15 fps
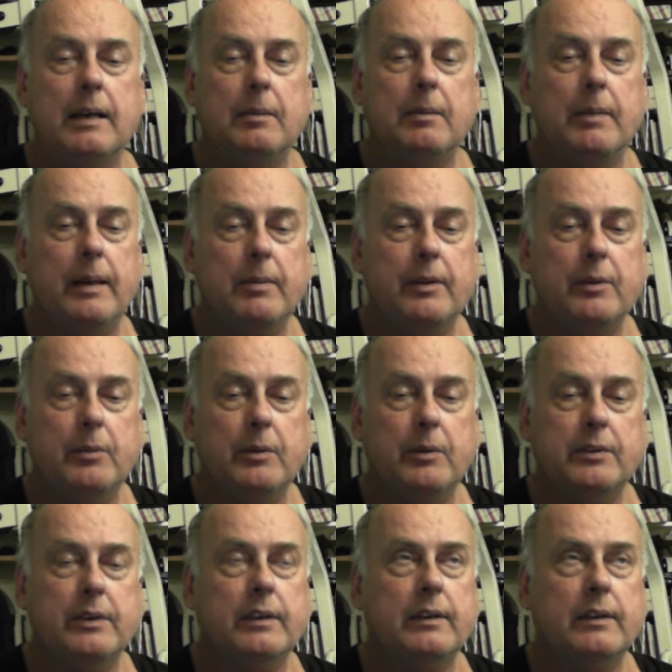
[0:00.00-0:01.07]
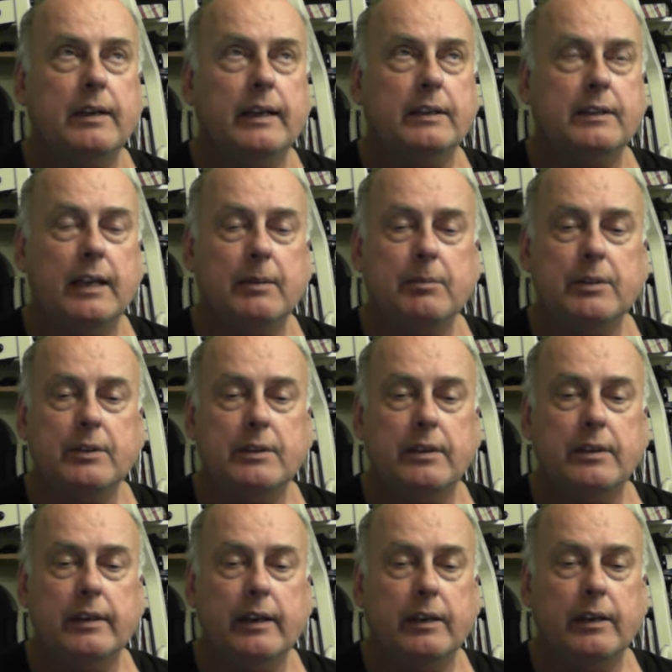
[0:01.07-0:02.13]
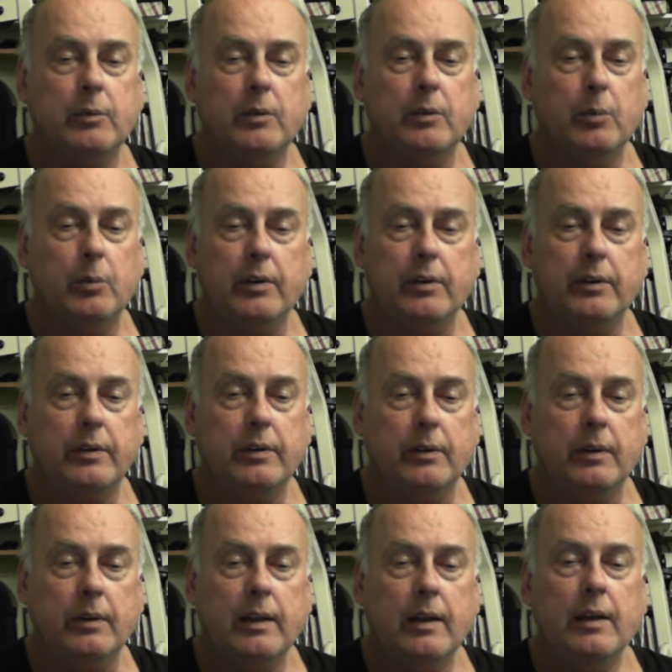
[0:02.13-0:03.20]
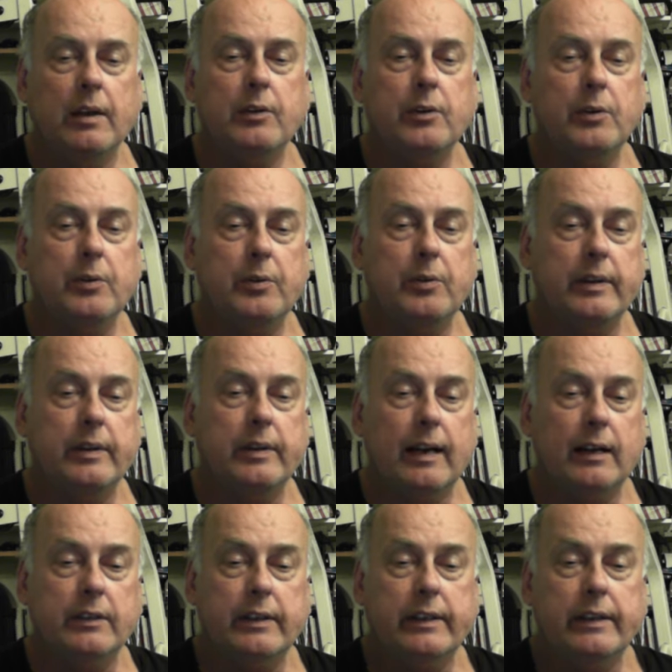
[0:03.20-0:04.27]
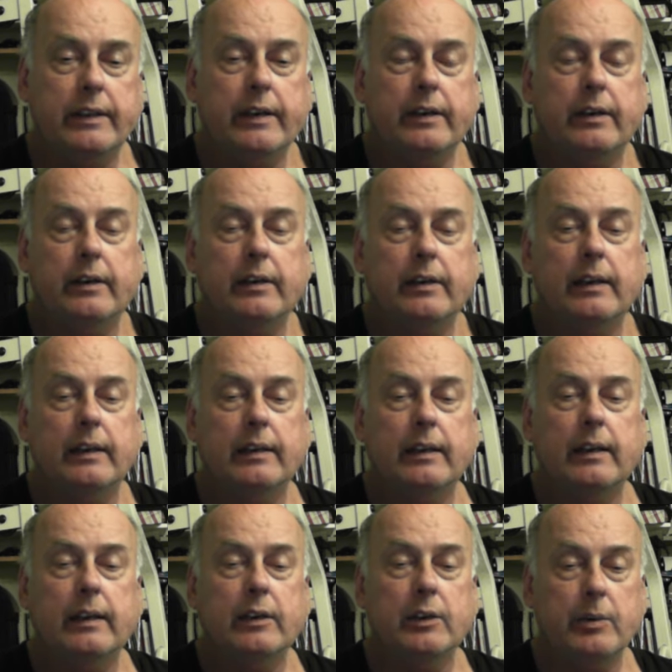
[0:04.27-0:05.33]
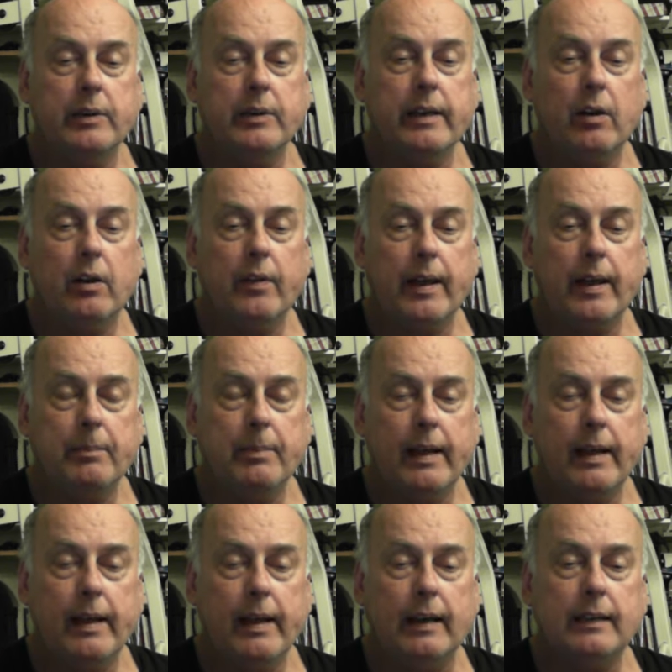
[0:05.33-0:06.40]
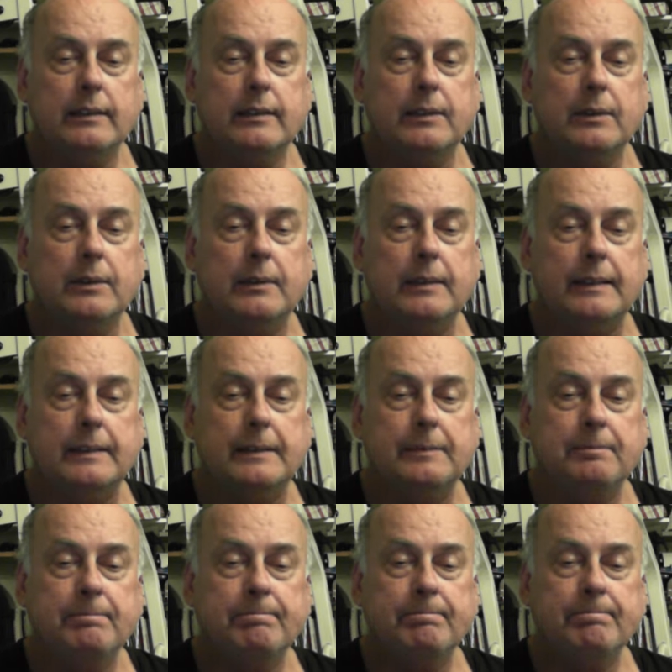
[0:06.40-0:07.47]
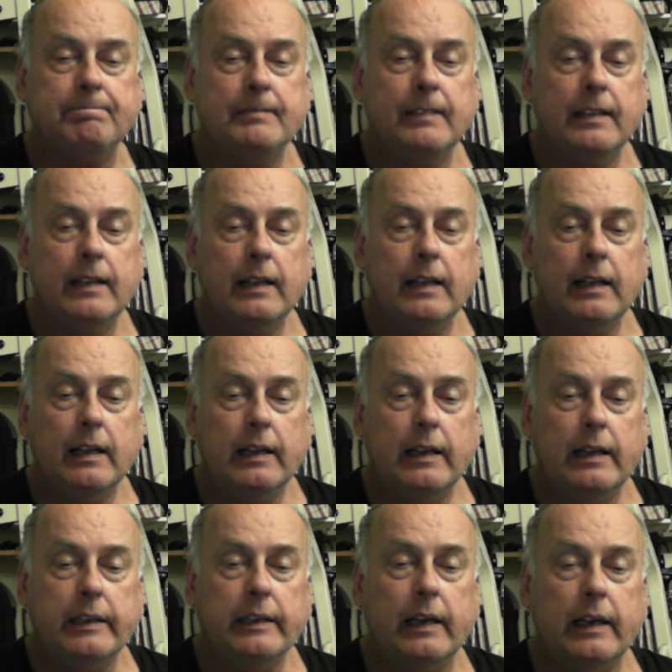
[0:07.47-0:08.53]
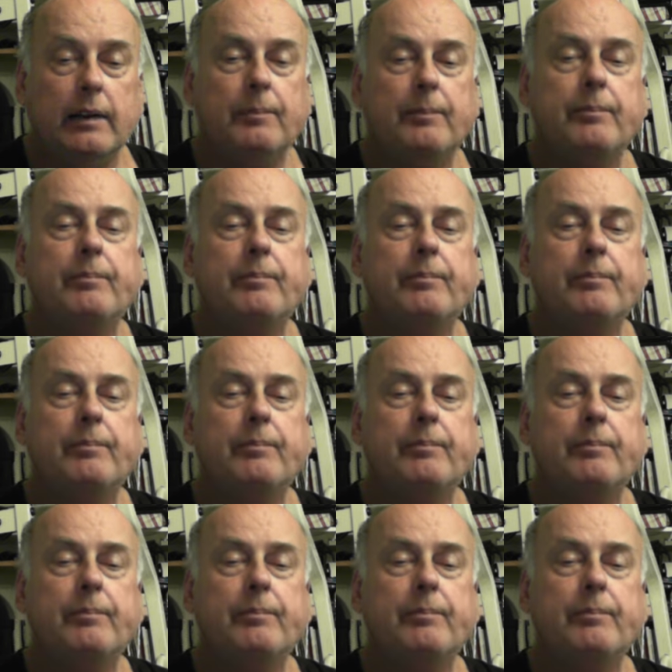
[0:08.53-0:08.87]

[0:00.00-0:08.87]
Maybe there was exemptions in there that were worth, $2,000-$3,000 a year, and you would get all that back. So yeah,